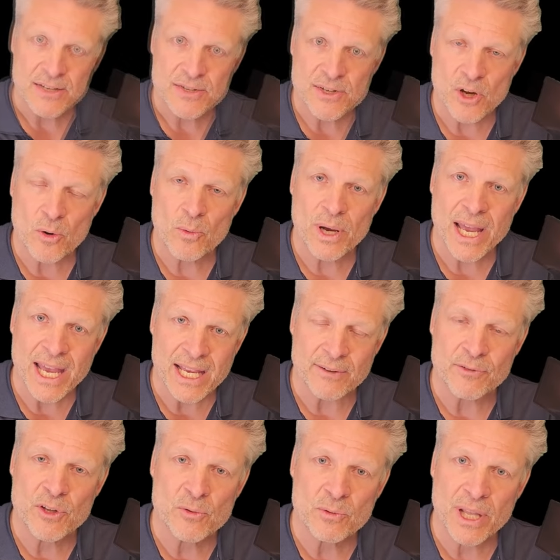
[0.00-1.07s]
So, hey,
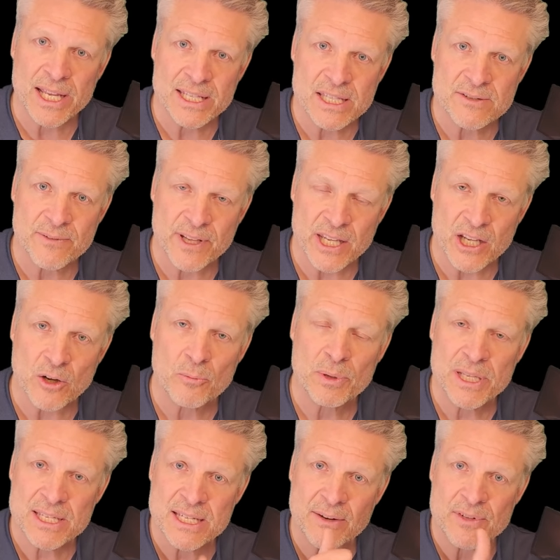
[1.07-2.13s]
if you like this video,
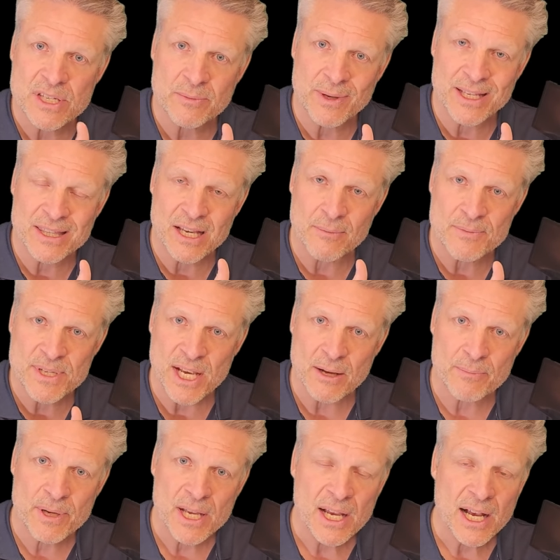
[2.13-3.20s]
please give us the big thumbs
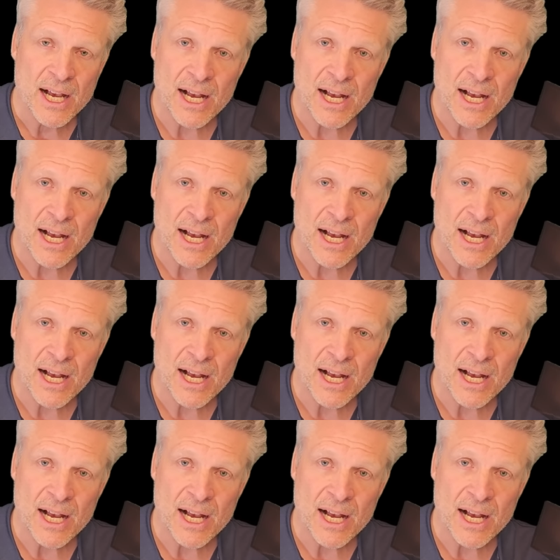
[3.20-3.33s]
up.